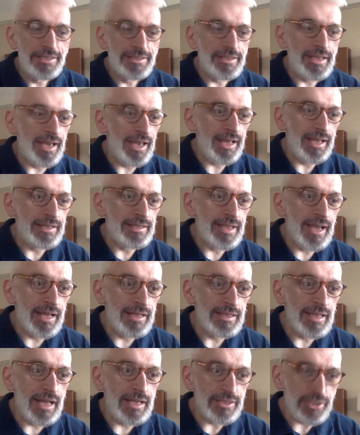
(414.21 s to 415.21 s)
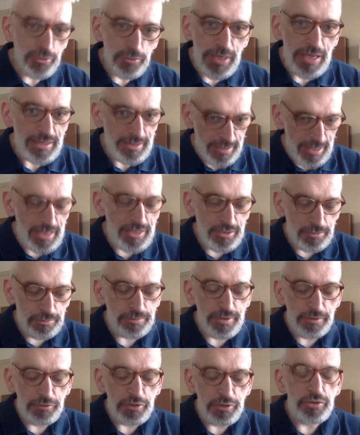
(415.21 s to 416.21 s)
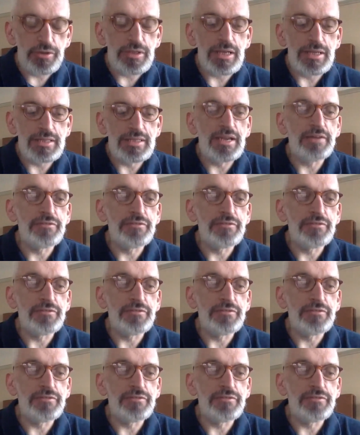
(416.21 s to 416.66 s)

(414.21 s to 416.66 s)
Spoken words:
and so that's, if you can do that,